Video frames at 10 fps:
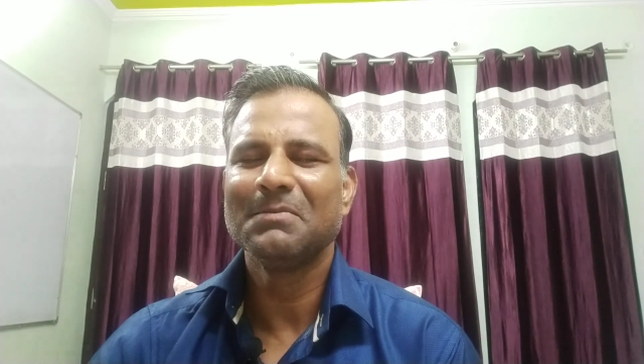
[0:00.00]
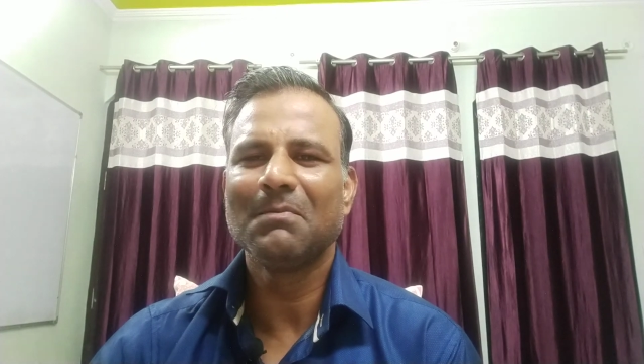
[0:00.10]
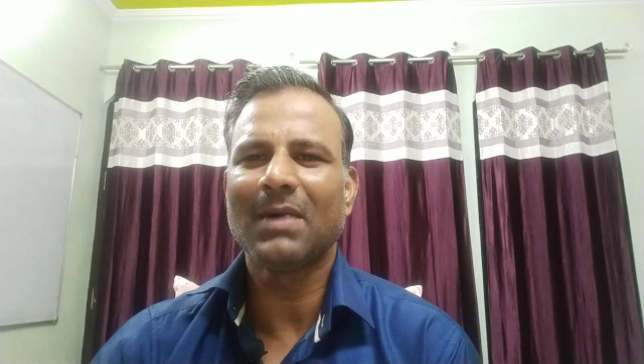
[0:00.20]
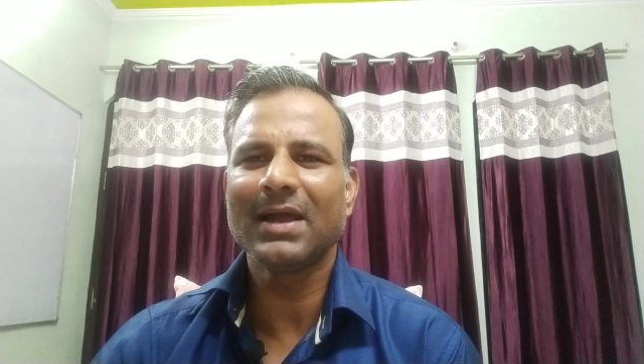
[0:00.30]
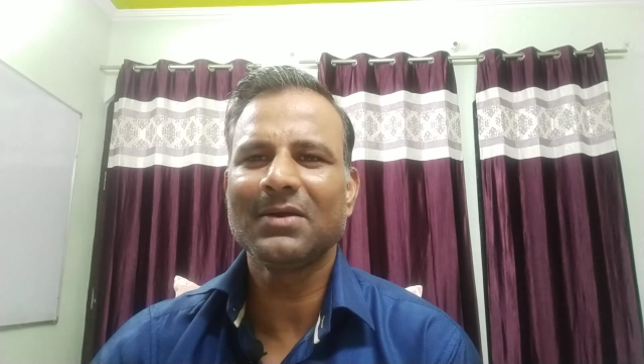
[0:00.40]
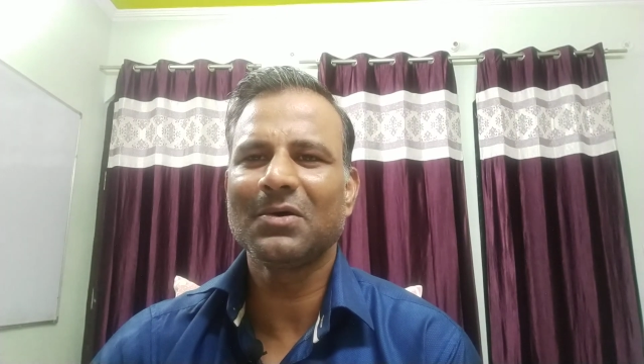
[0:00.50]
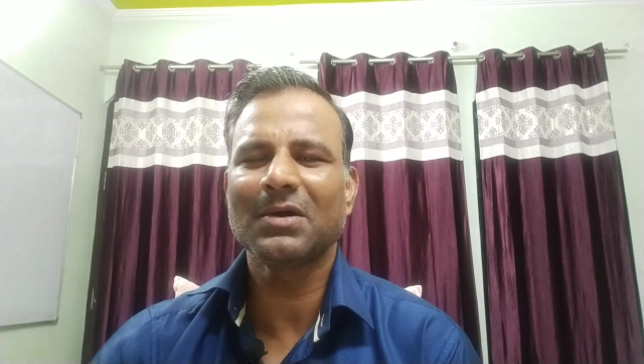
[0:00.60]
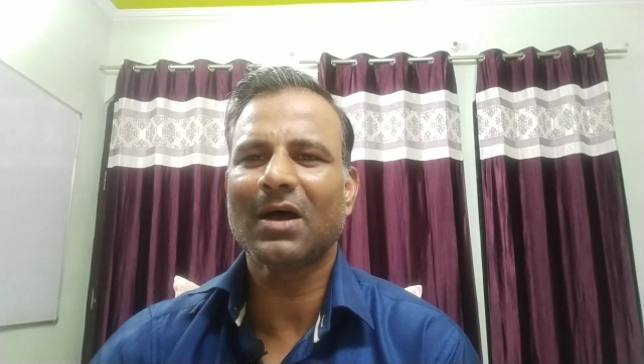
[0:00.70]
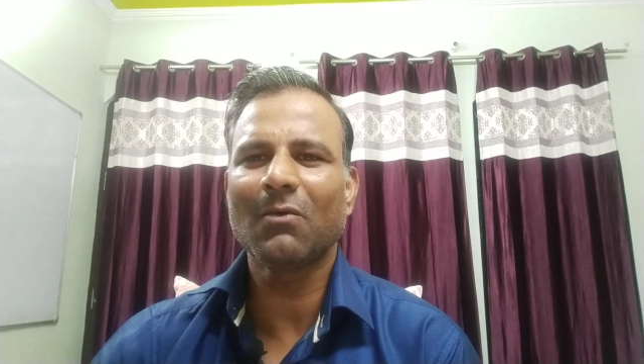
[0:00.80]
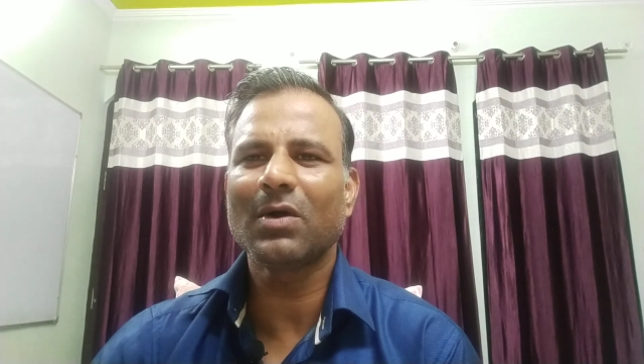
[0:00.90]
My
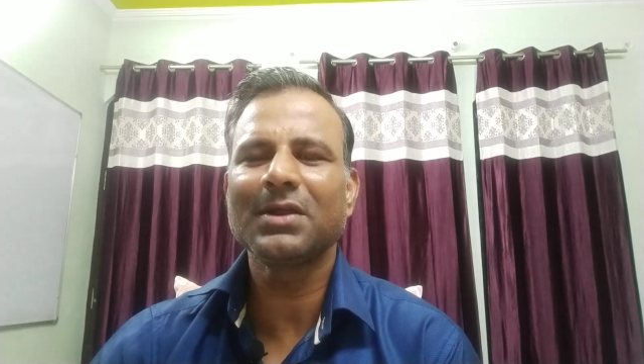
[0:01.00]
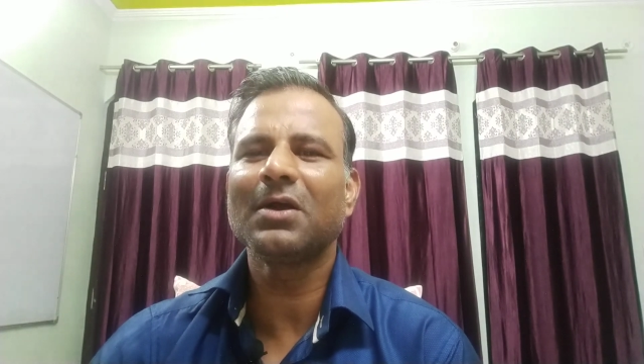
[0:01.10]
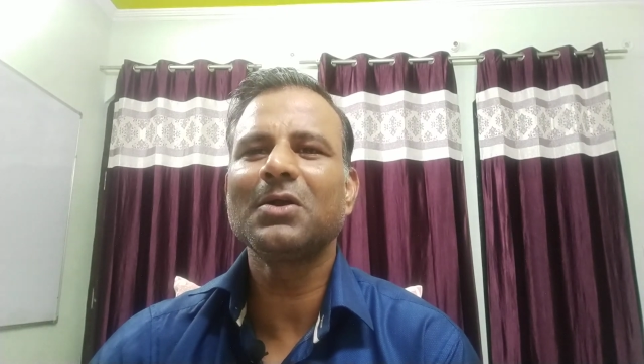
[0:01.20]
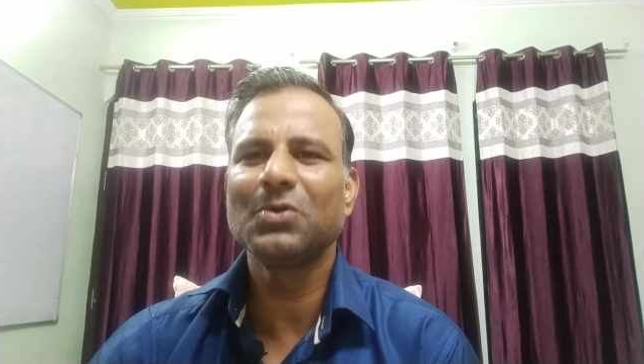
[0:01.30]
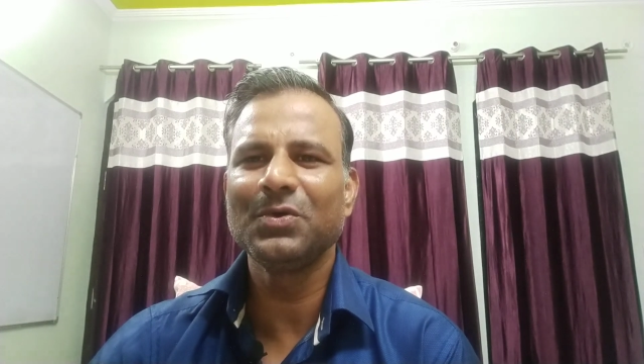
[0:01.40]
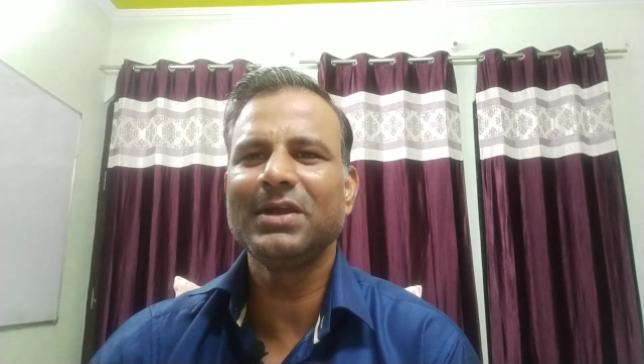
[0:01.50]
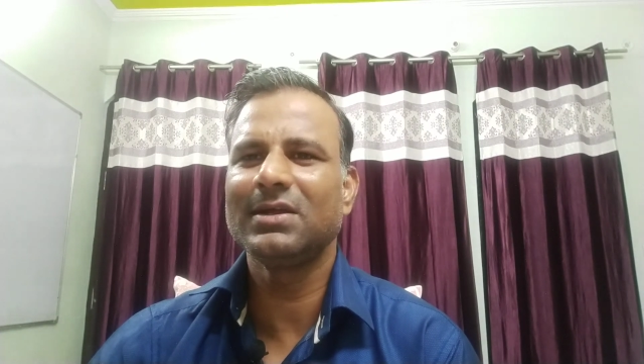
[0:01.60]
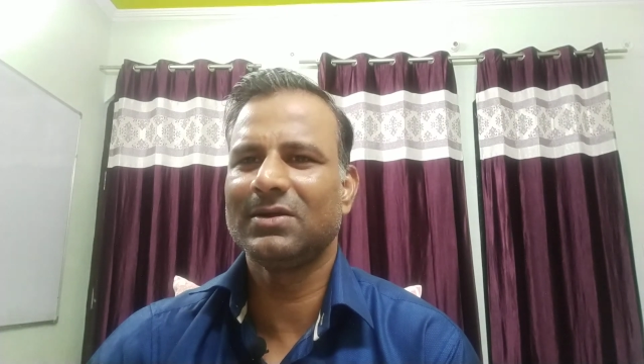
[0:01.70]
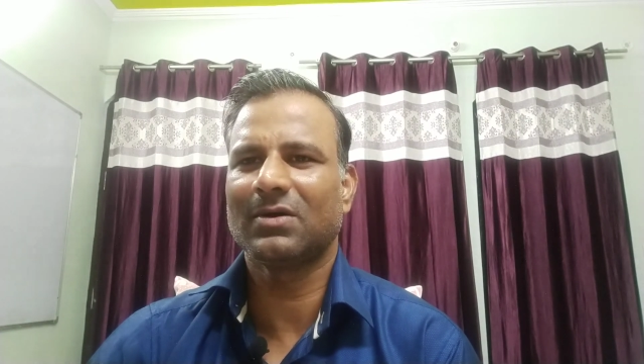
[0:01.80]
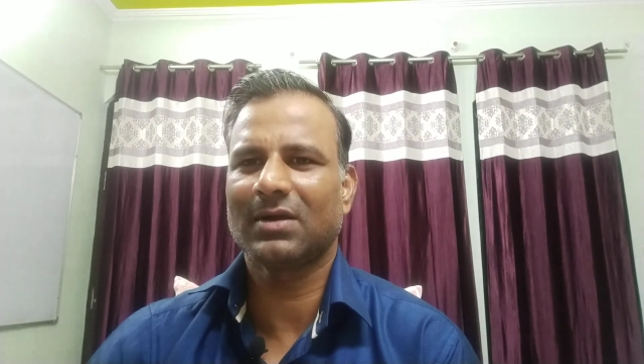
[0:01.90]
God, what you are doing
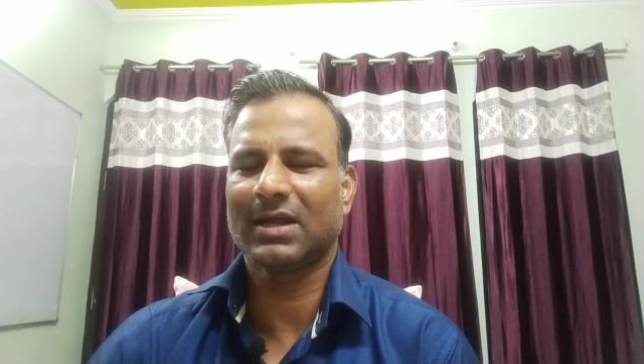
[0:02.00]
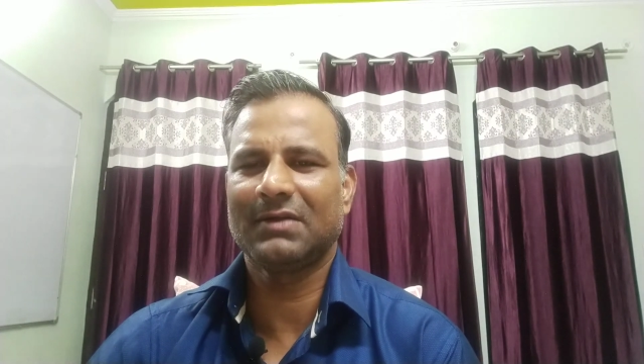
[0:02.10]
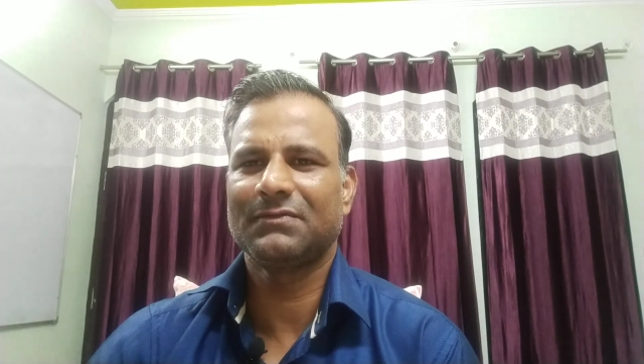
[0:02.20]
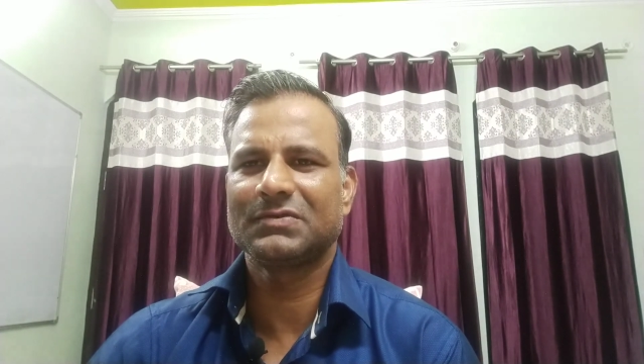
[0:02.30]
in your life?